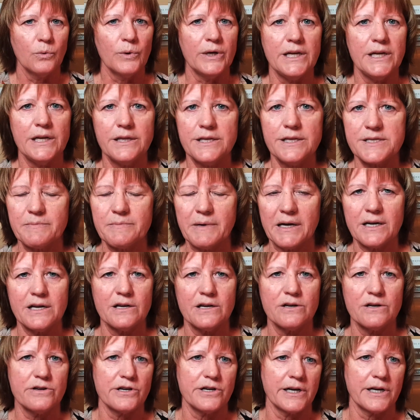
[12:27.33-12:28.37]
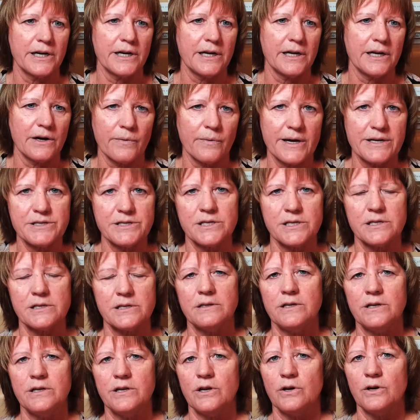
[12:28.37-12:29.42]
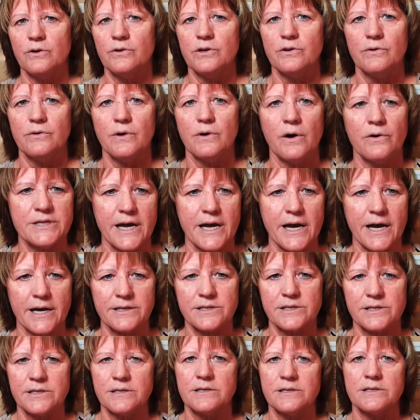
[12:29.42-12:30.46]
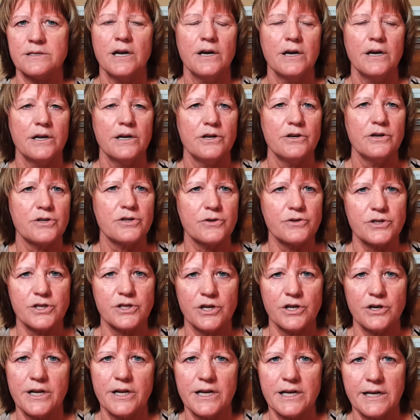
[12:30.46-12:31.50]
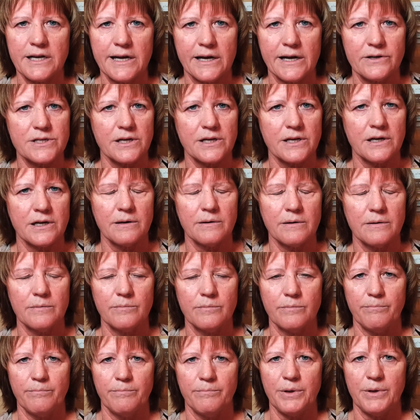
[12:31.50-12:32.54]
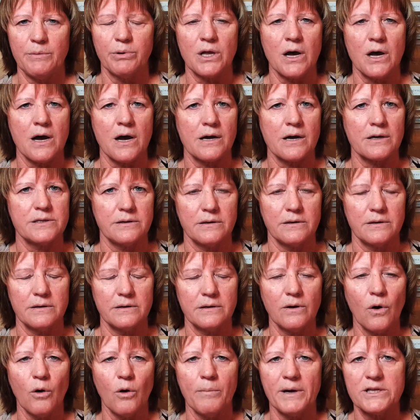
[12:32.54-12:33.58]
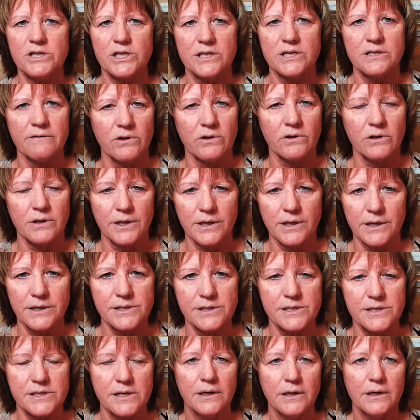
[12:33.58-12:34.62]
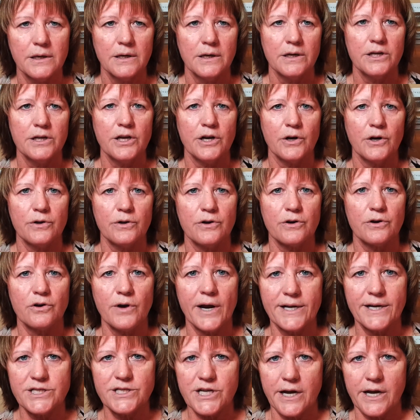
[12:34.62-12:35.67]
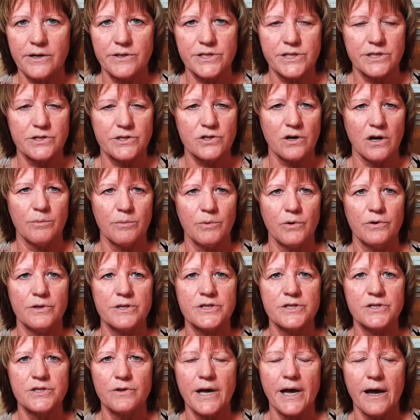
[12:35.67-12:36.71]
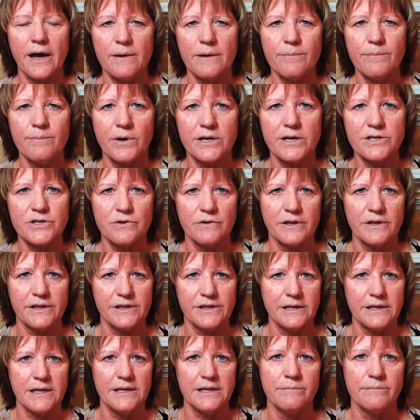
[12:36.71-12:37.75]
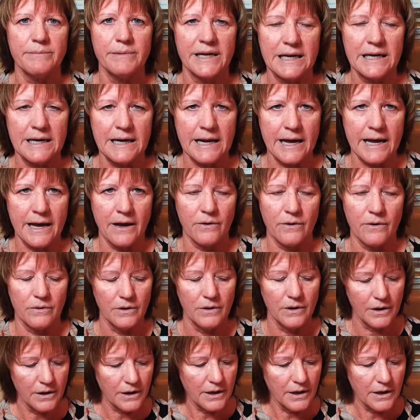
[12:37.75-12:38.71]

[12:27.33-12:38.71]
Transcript: We need this money or you're going to get arrested. You owe taxes. Your social security account's going to be blocked. A whole bunch of different things. Your grandchild's in trouble. And so the high pressure that they need the money now.